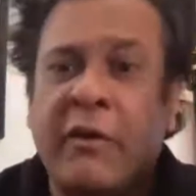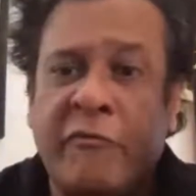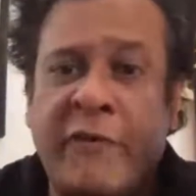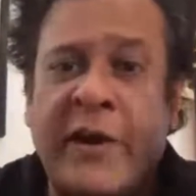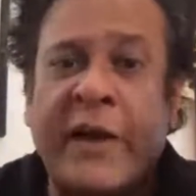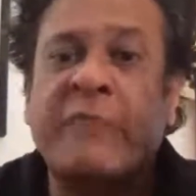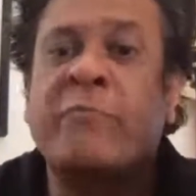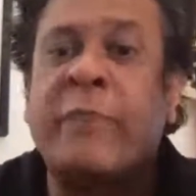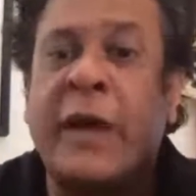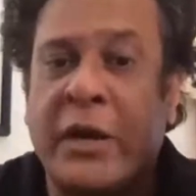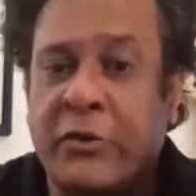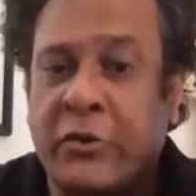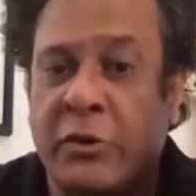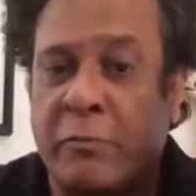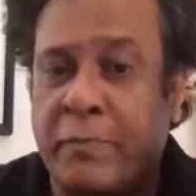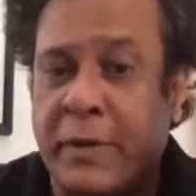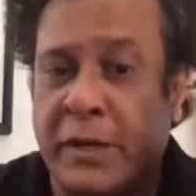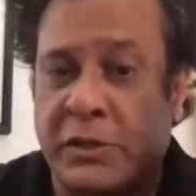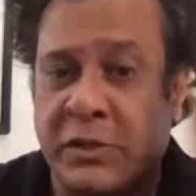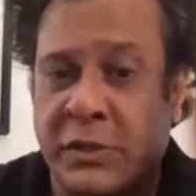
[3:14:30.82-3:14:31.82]
5 micron
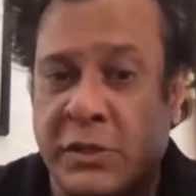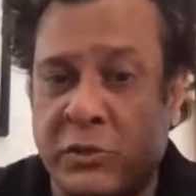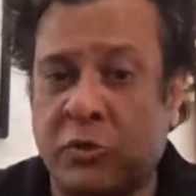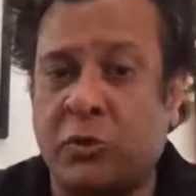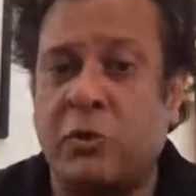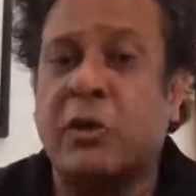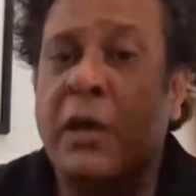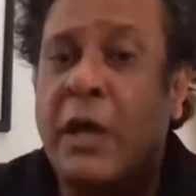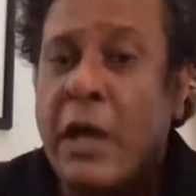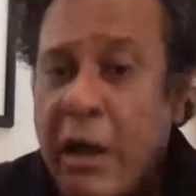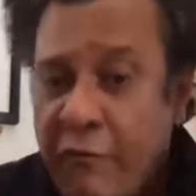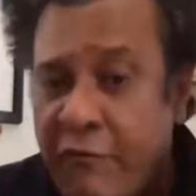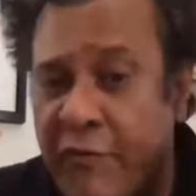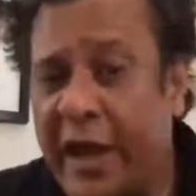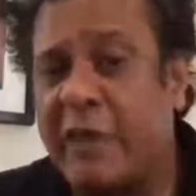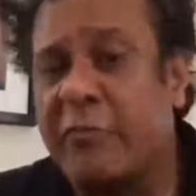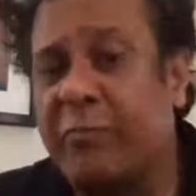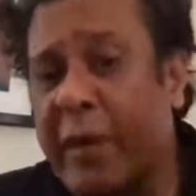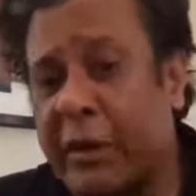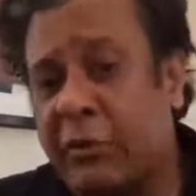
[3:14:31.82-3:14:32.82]
pixel. So a
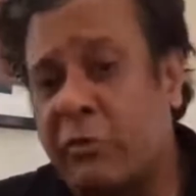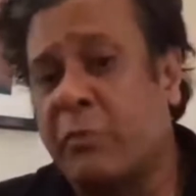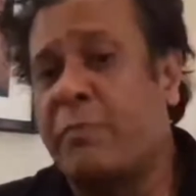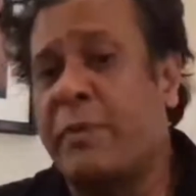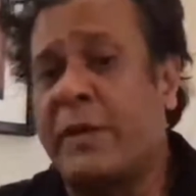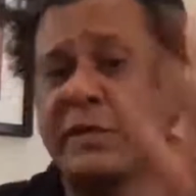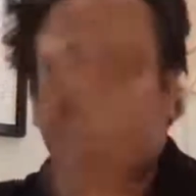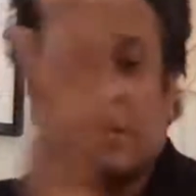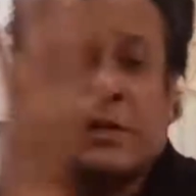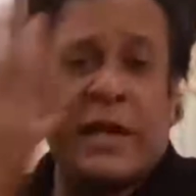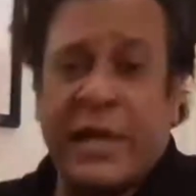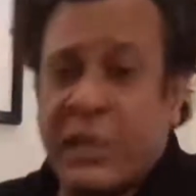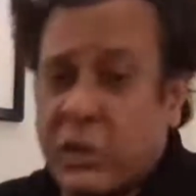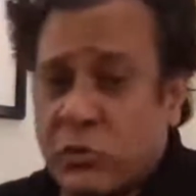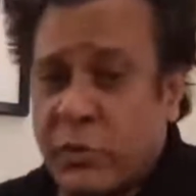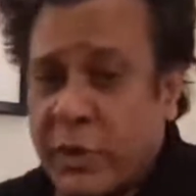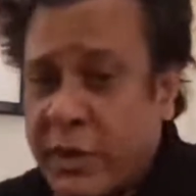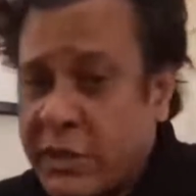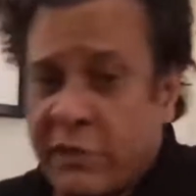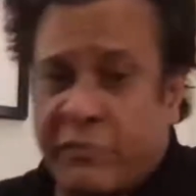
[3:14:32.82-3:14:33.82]
5 micron pixel next
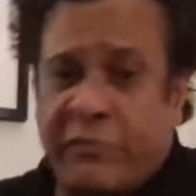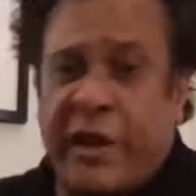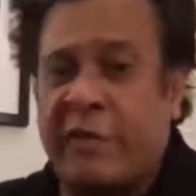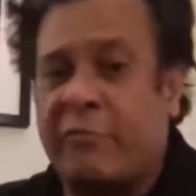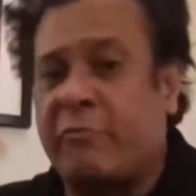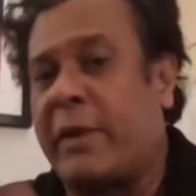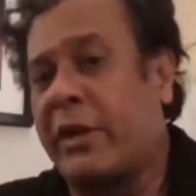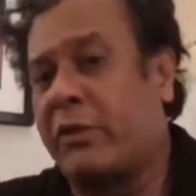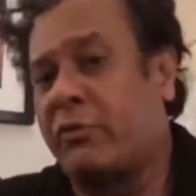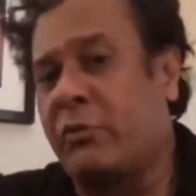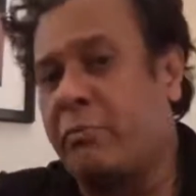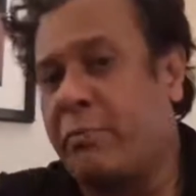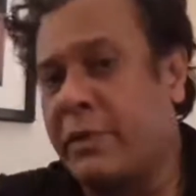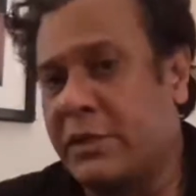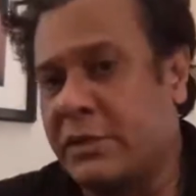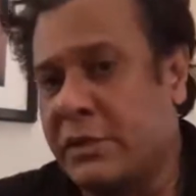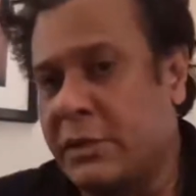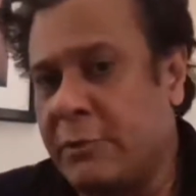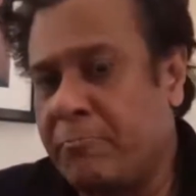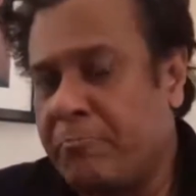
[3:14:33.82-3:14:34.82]
to it is a 5 micron
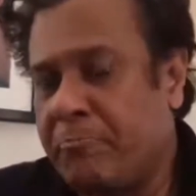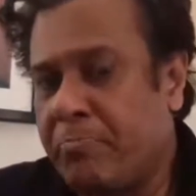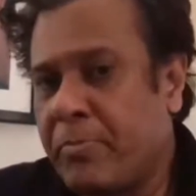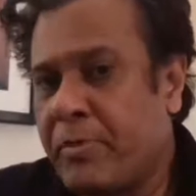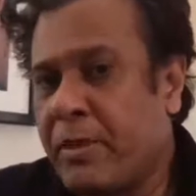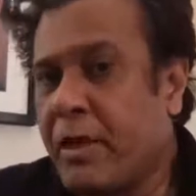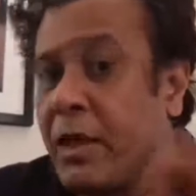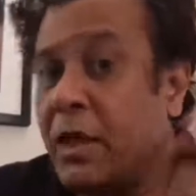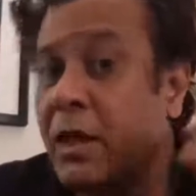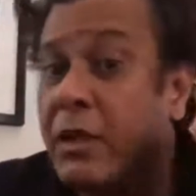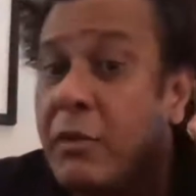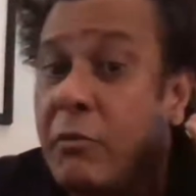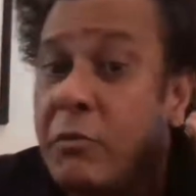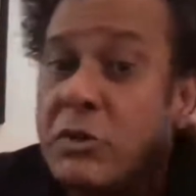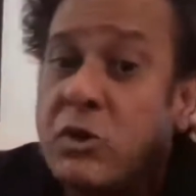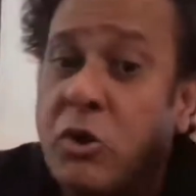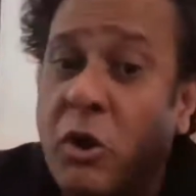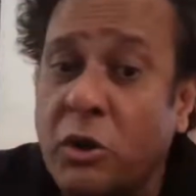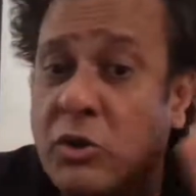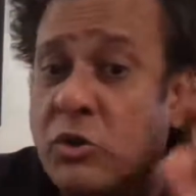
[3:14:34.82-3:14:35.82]
pixel. It was
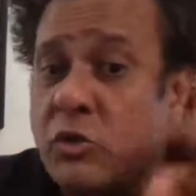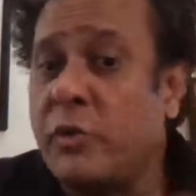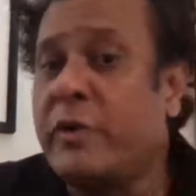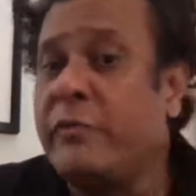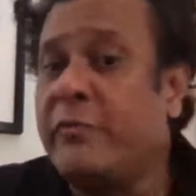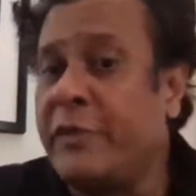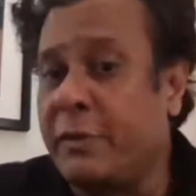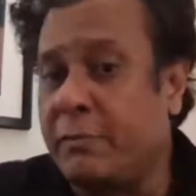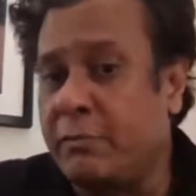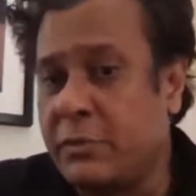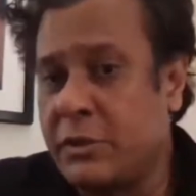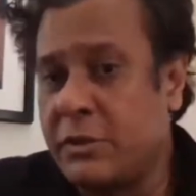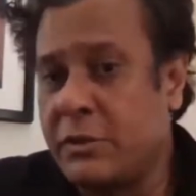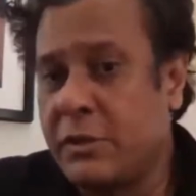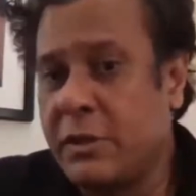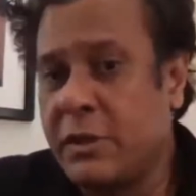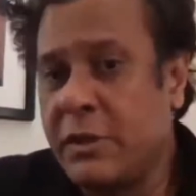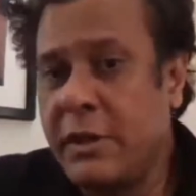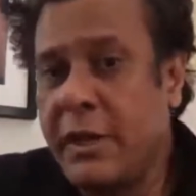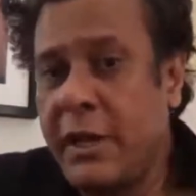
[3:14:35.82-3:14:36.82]
not so in films.
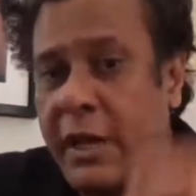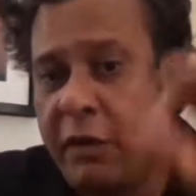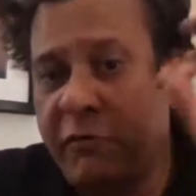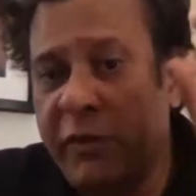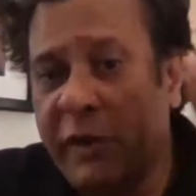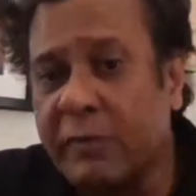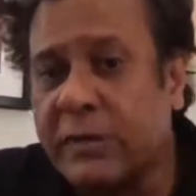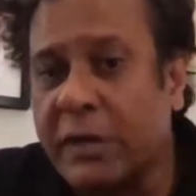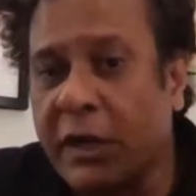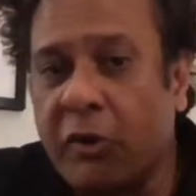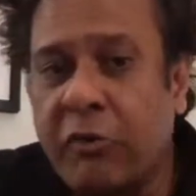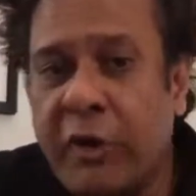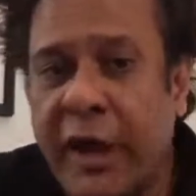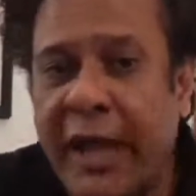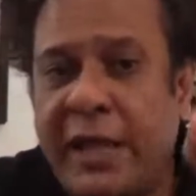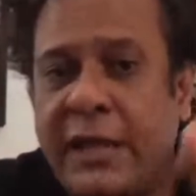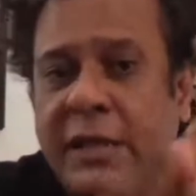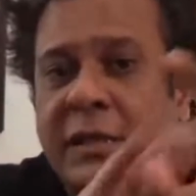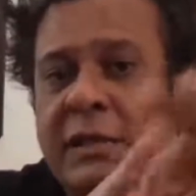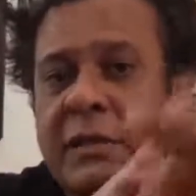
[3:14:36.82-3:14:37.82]
In films, the
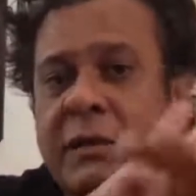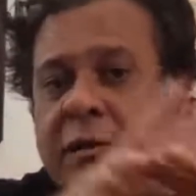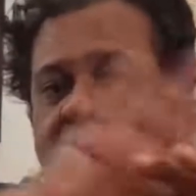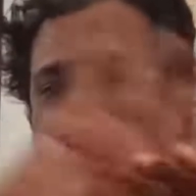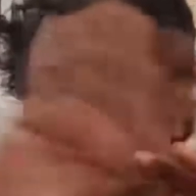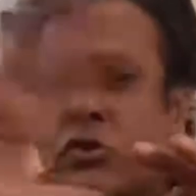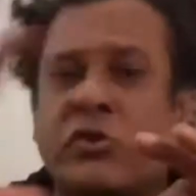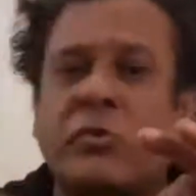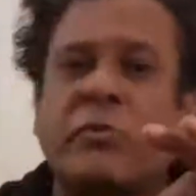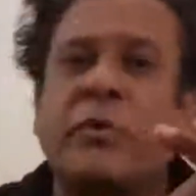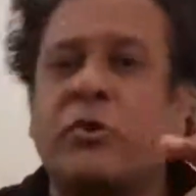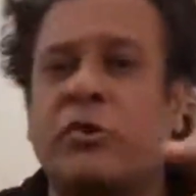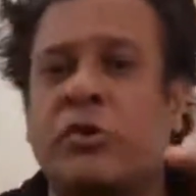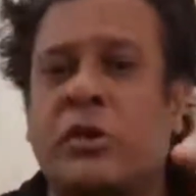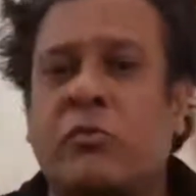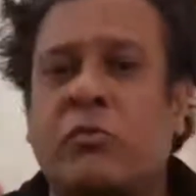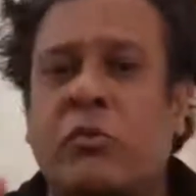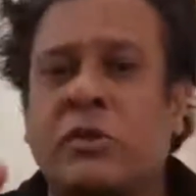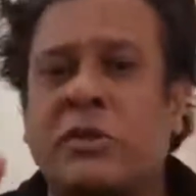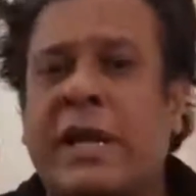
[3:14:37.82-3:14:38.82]
grain
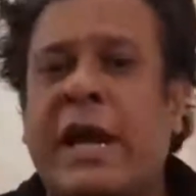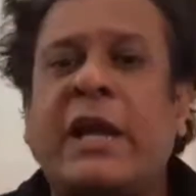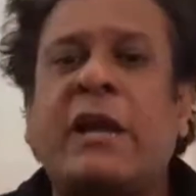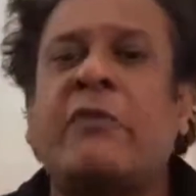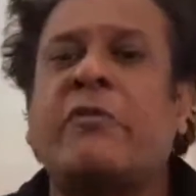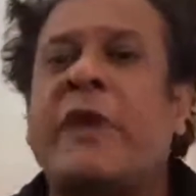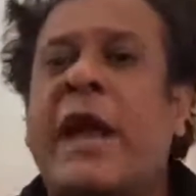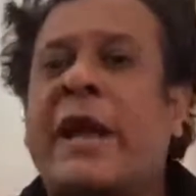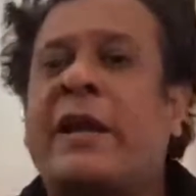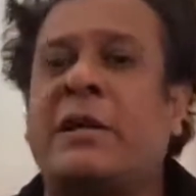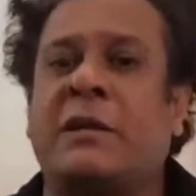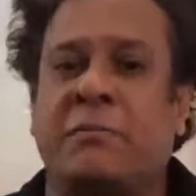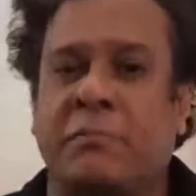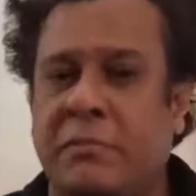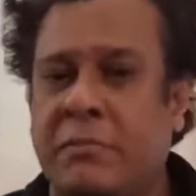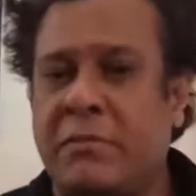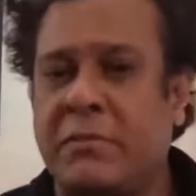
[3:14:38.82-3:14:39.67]
distribution was kind of random.